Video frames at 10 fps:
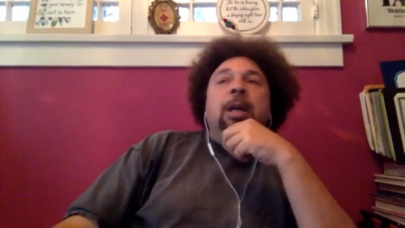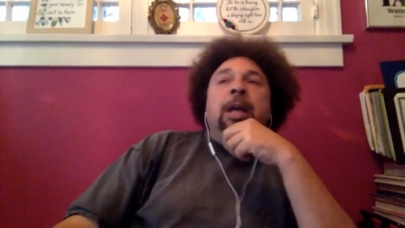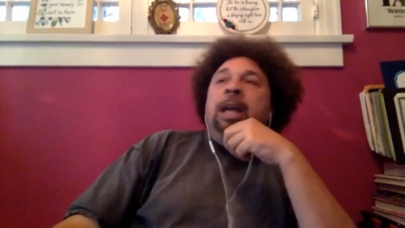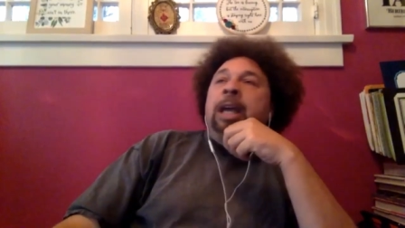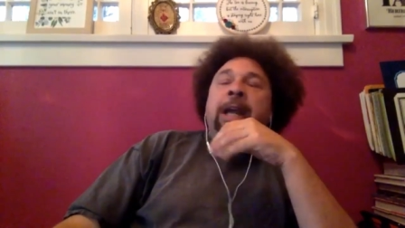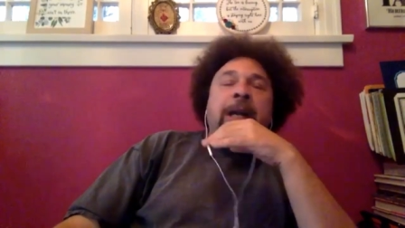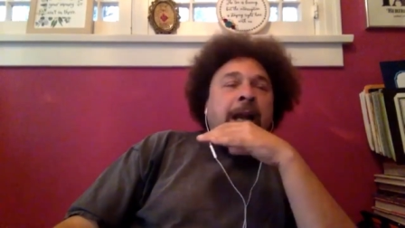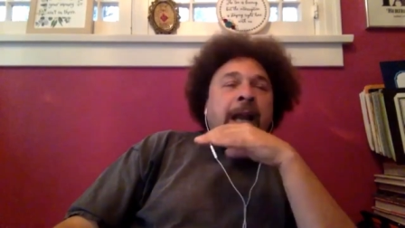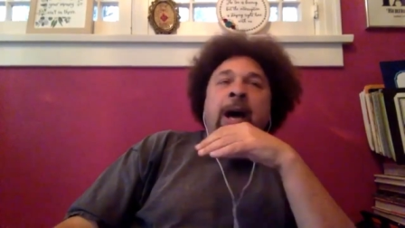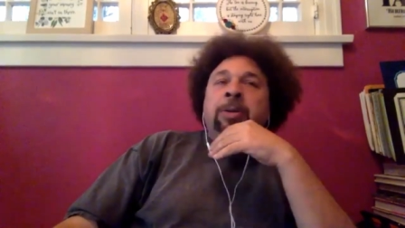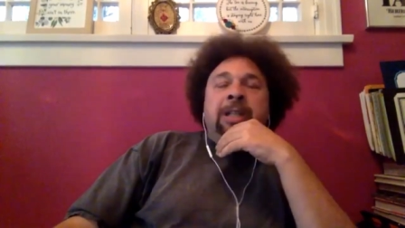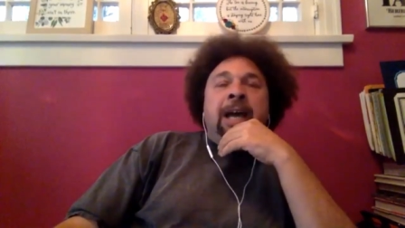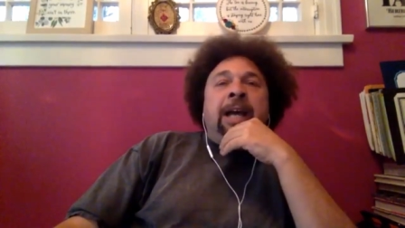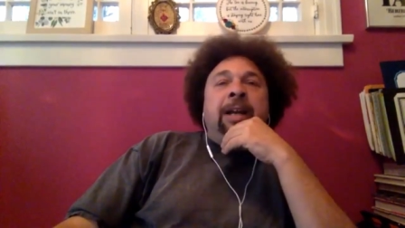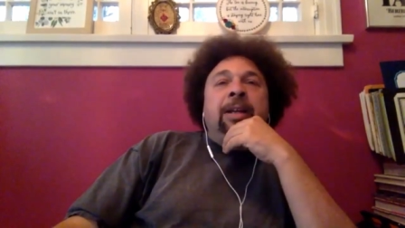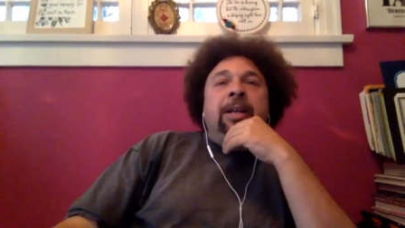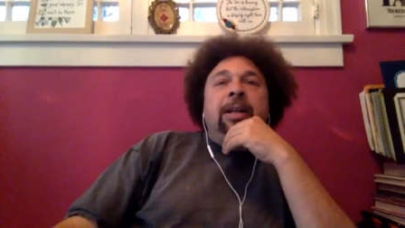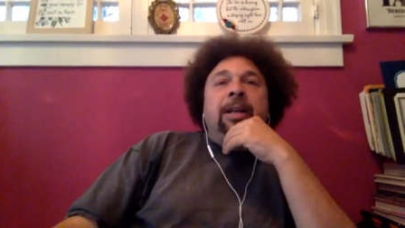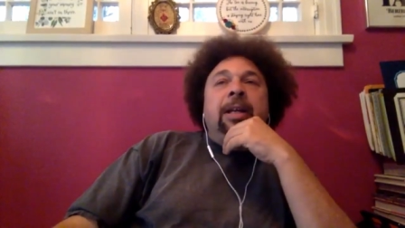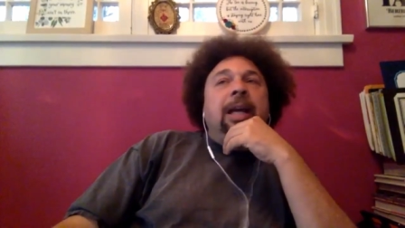it clouds that.
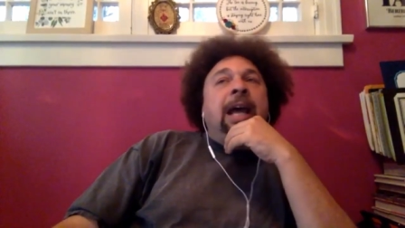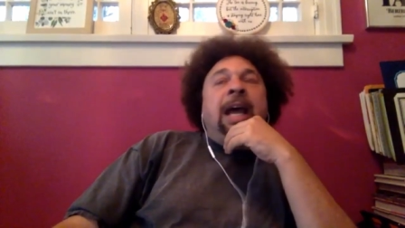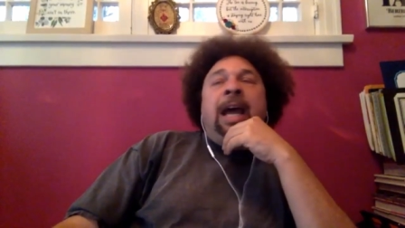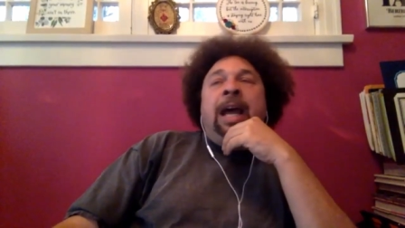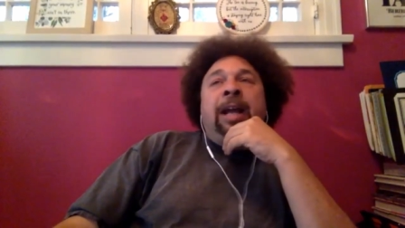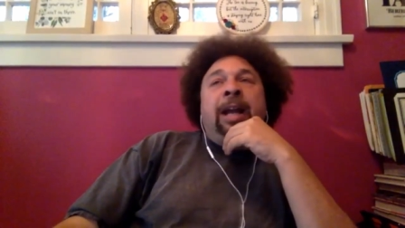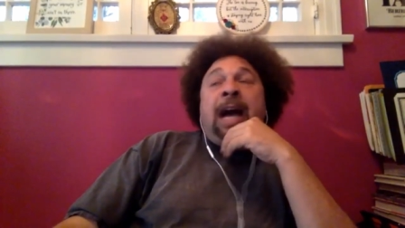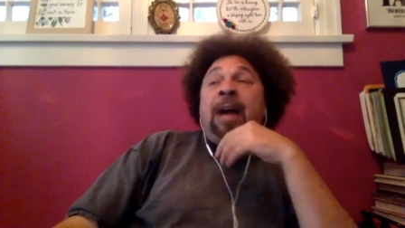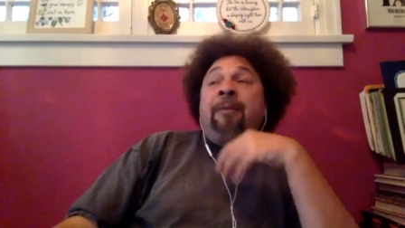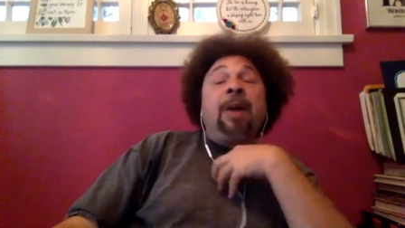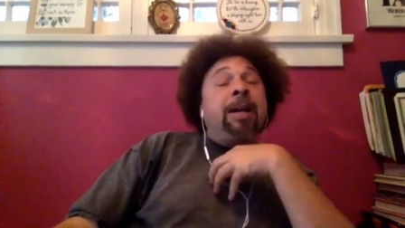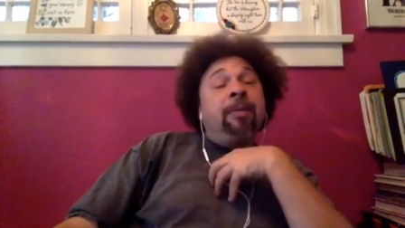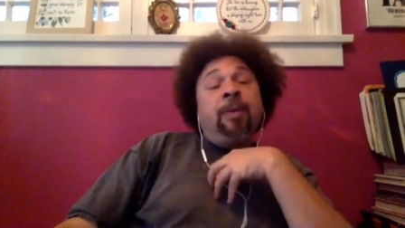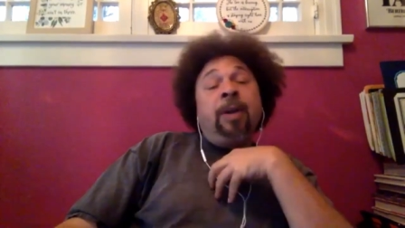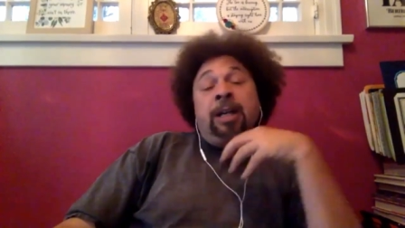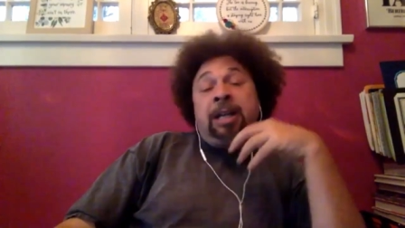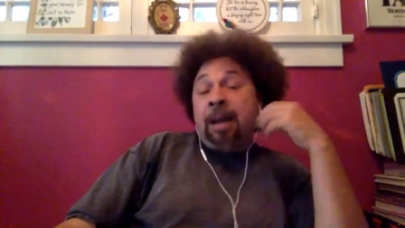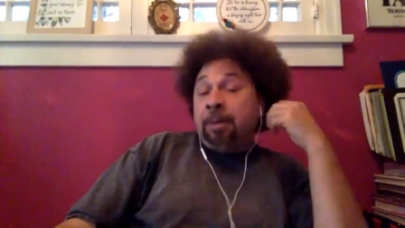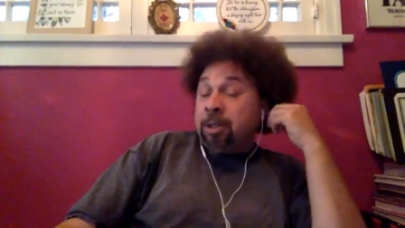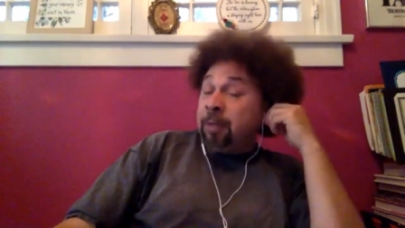And I find it very
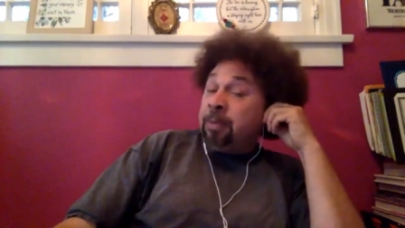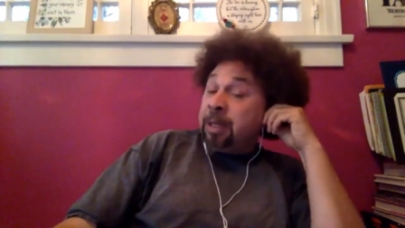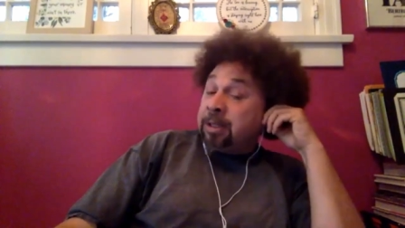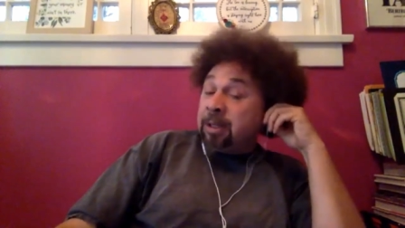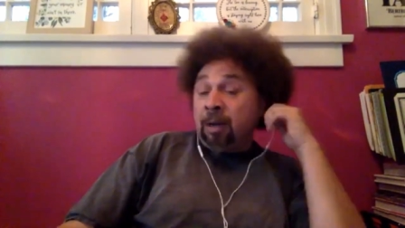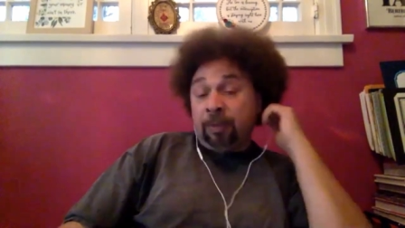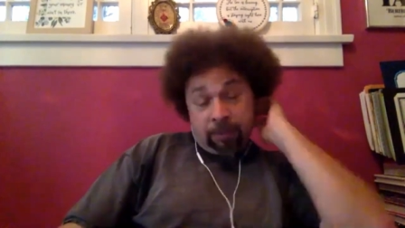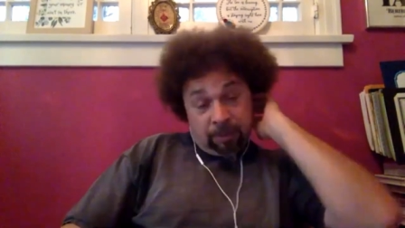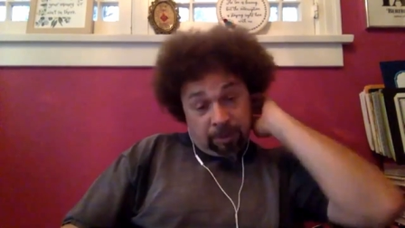damaging for myself.